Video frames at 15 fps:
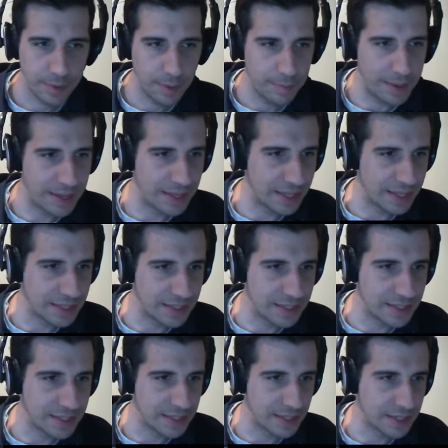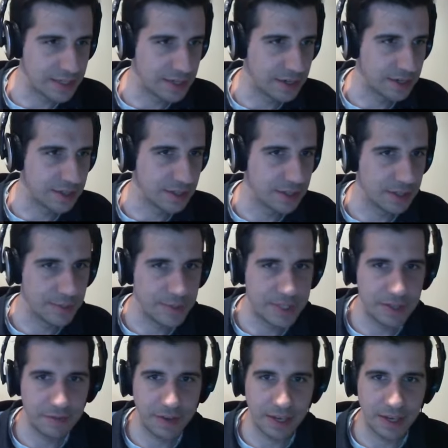Mainly it's these things here. So let me see
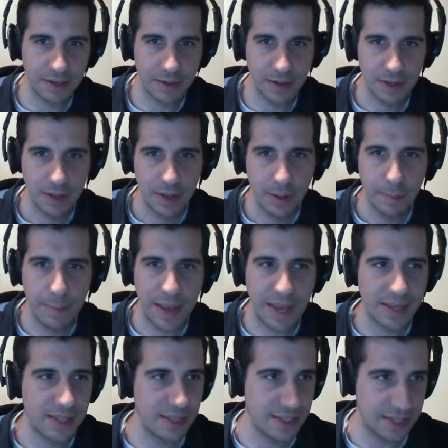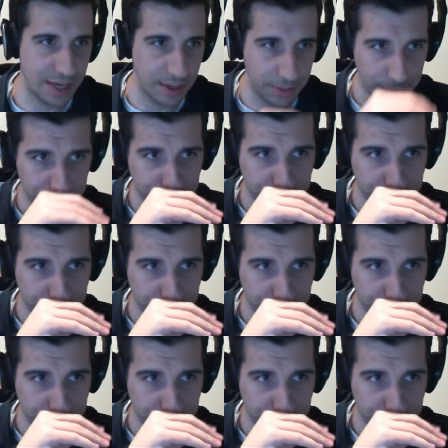if I can bang these out.